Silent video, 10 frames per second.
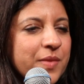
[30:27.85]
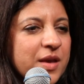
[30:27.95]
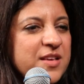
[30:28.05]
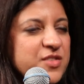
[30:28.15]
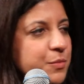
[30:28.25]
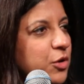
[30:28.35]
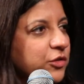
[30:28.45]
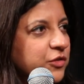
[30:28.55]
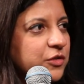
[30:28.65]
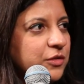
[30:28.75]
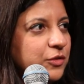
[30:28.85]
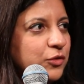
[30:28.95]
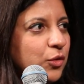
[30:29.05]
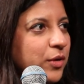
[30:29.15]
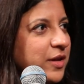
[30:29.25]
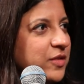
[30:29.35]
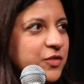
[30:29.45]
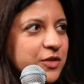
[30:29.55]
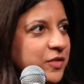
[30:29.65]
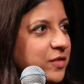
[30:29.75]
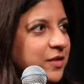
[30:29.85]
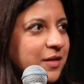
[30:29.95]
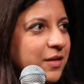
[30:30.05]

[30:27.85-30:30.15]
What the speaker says: he's immersed, so it's just...